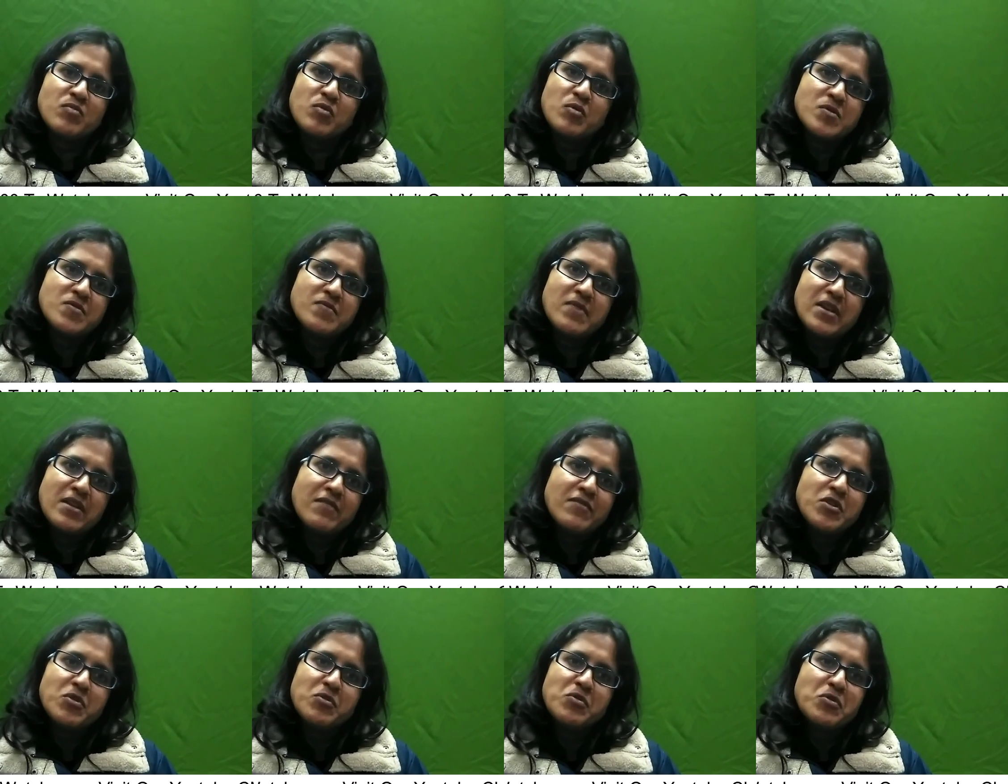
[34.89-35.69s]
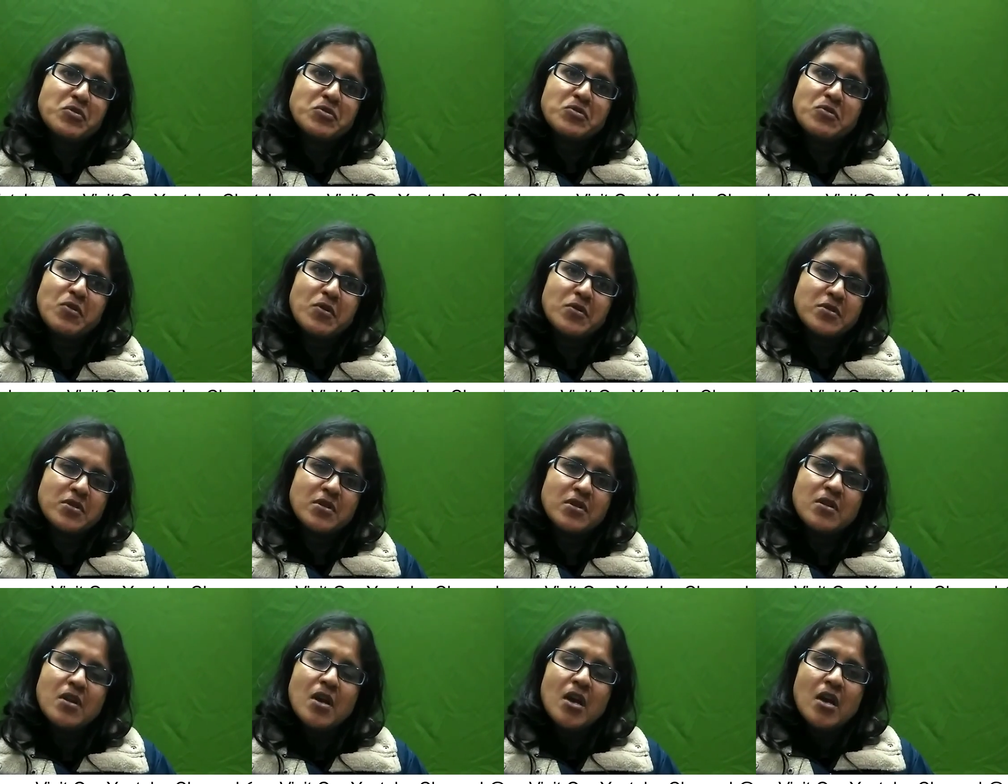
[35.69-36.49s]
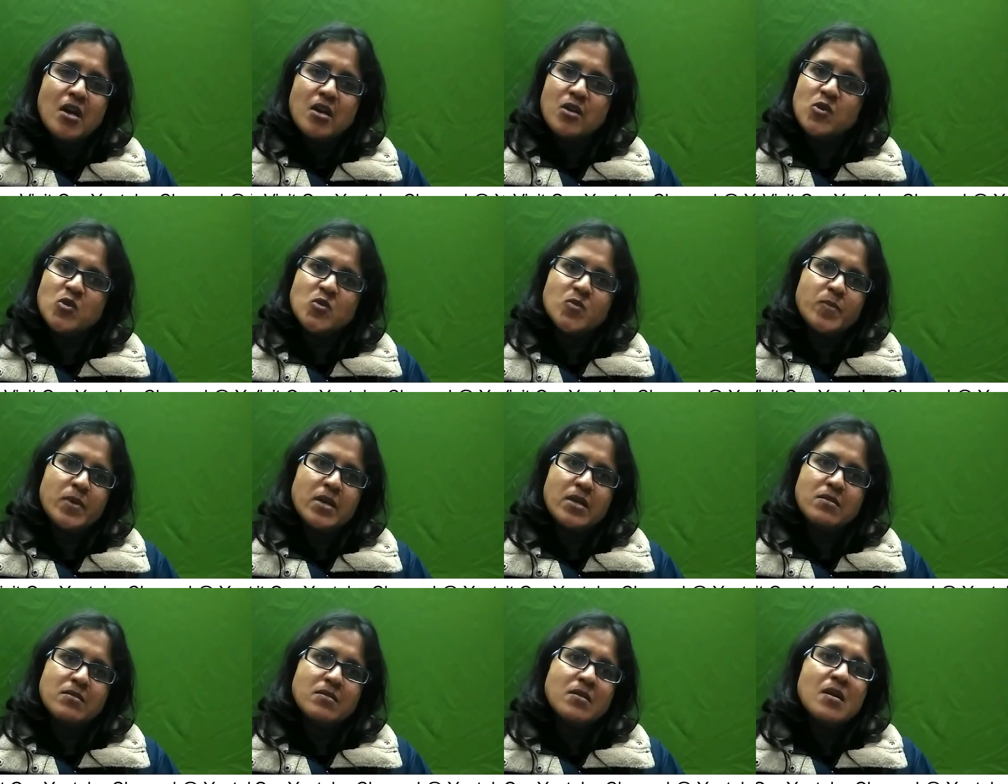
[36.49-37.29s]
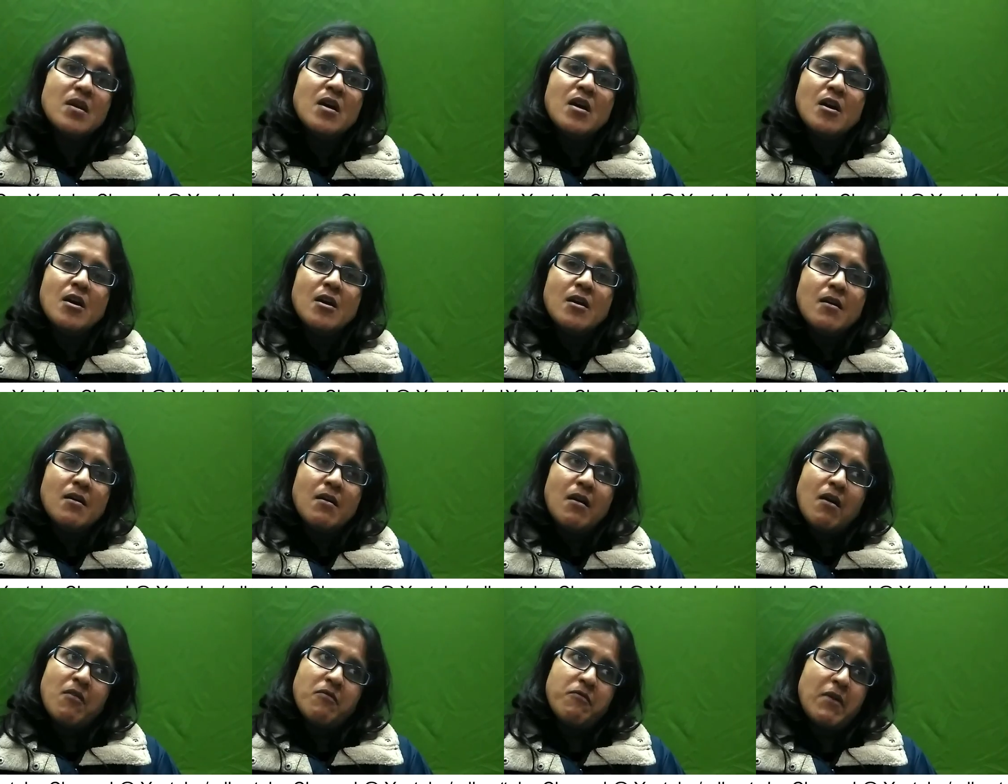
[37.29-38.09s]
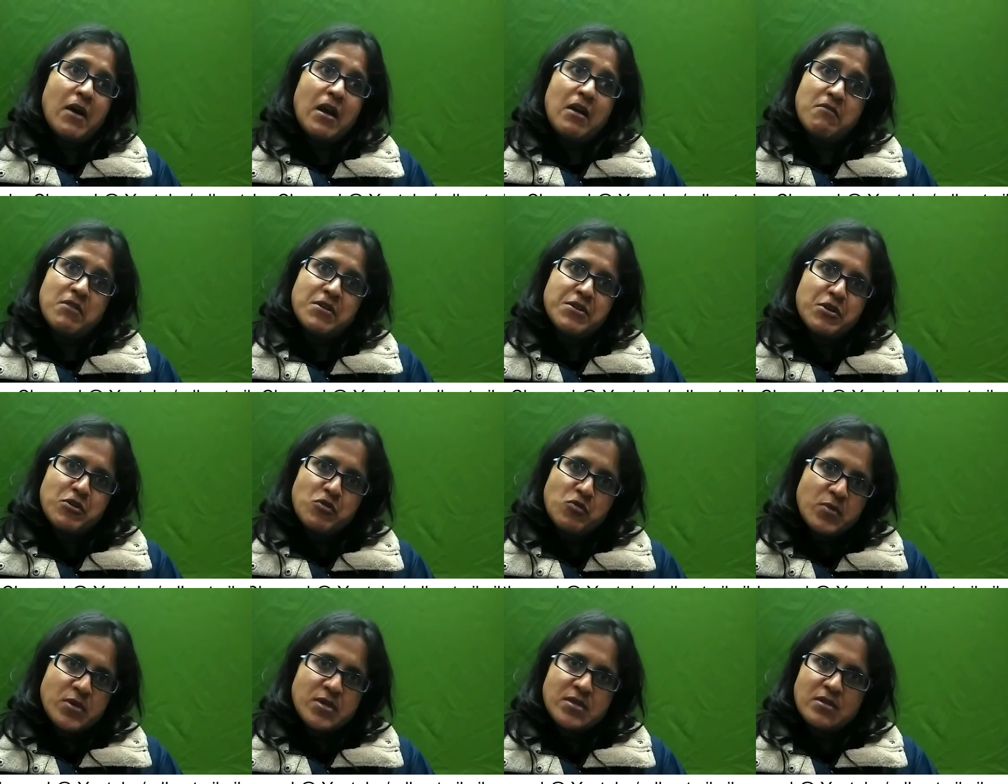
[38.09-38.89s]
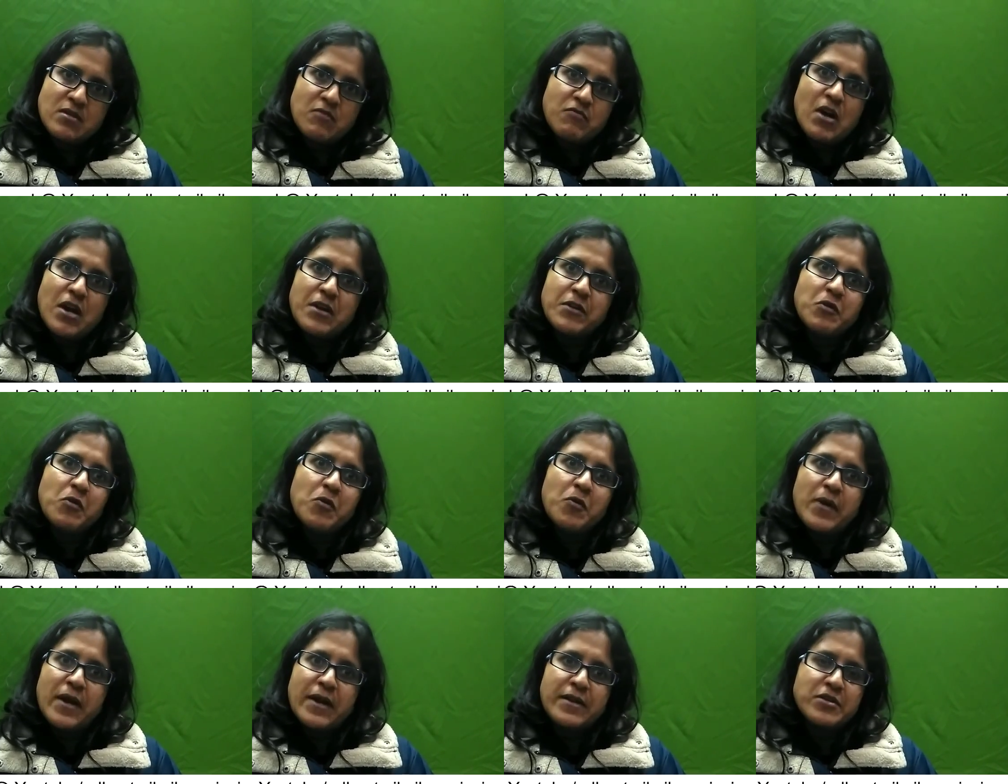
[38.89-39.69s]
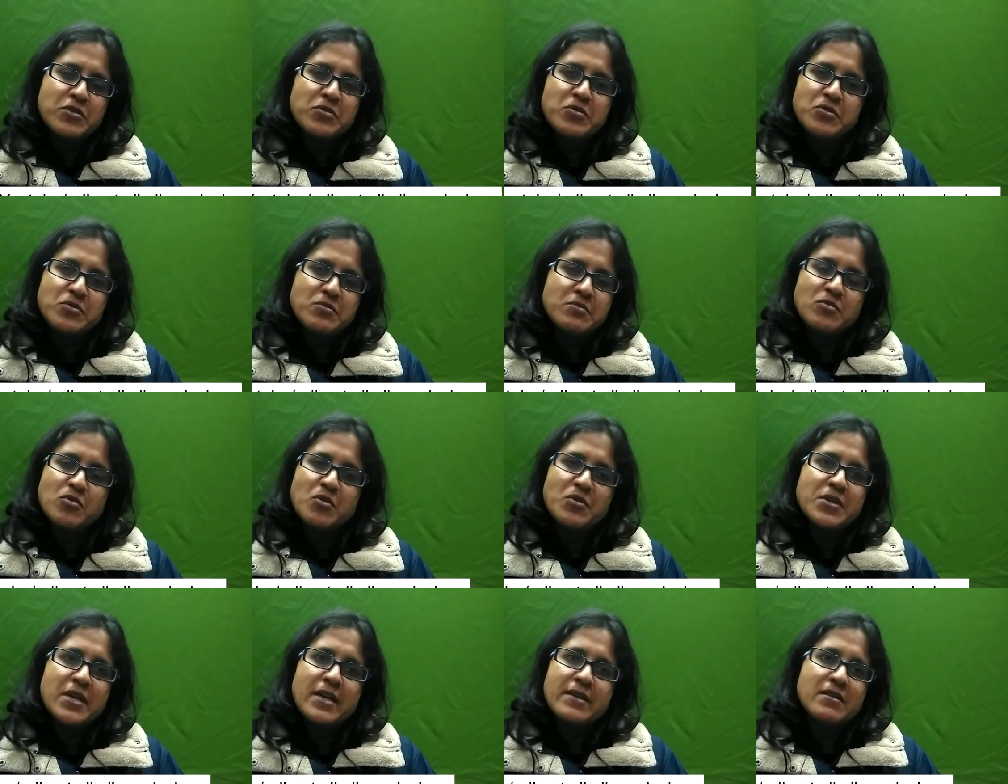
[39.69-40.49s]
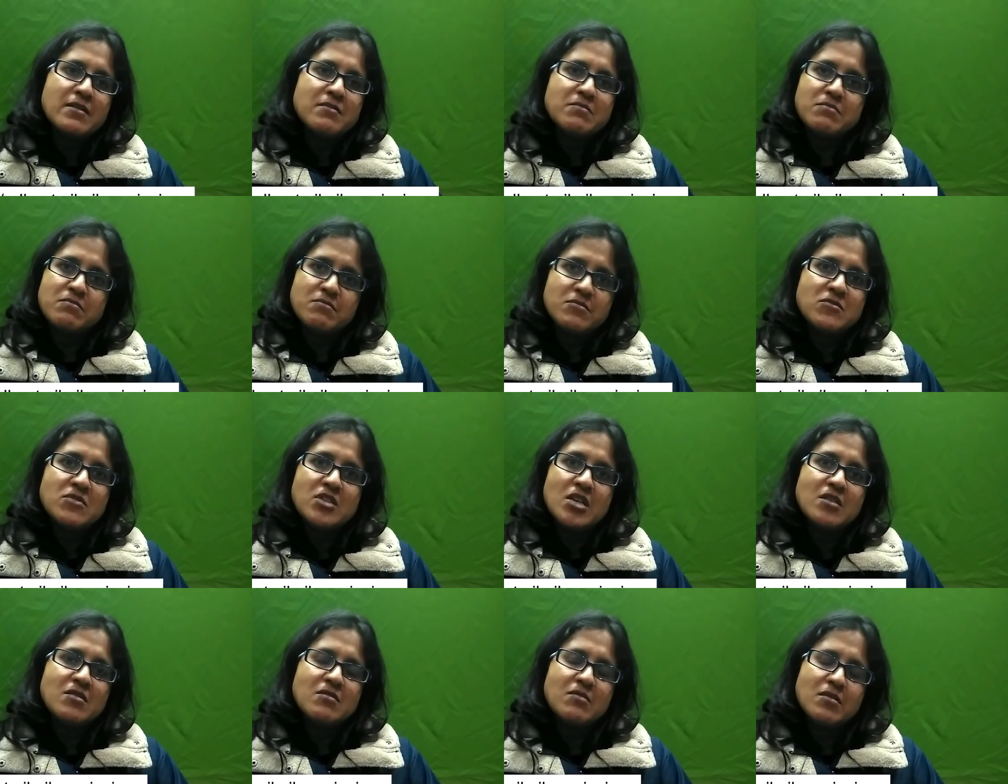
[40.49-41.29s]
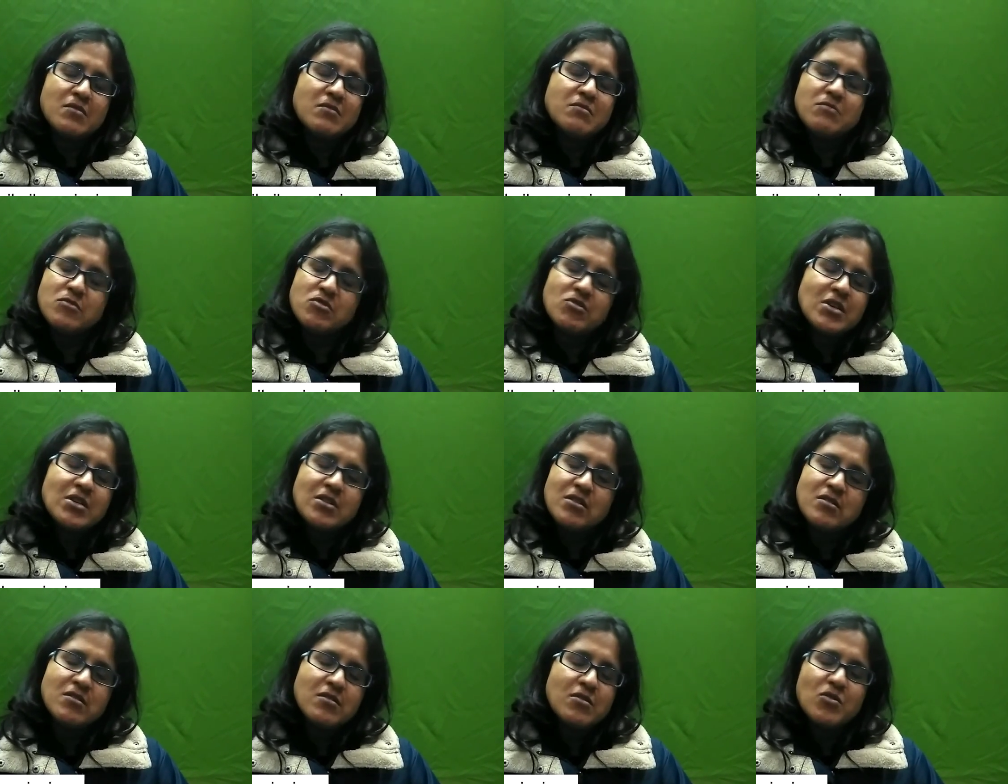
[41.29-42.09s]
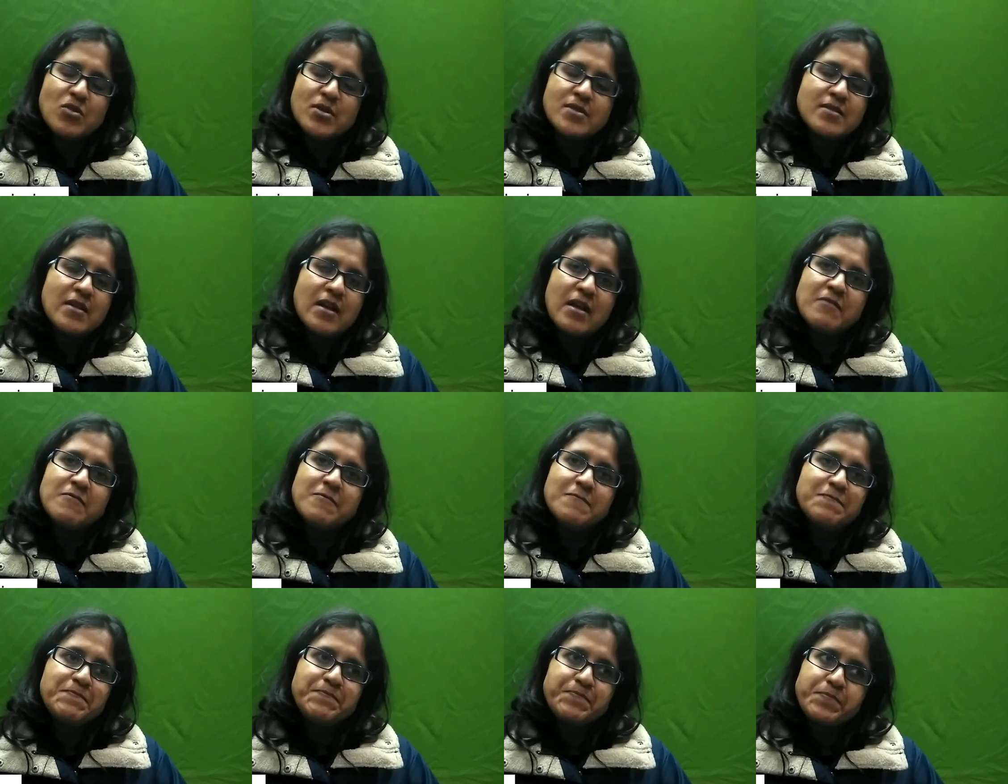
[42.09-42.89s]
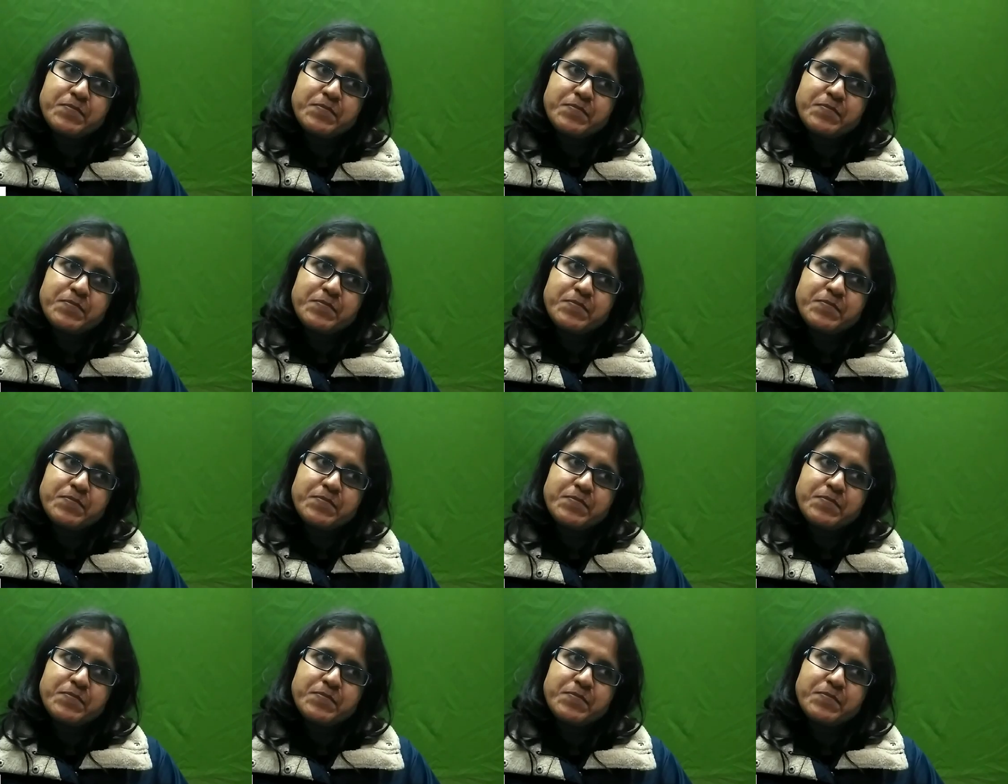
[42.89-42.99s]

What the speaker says: Because whenever you go to doctor, you spend 500 rupees in one go and you don't get treated yourself.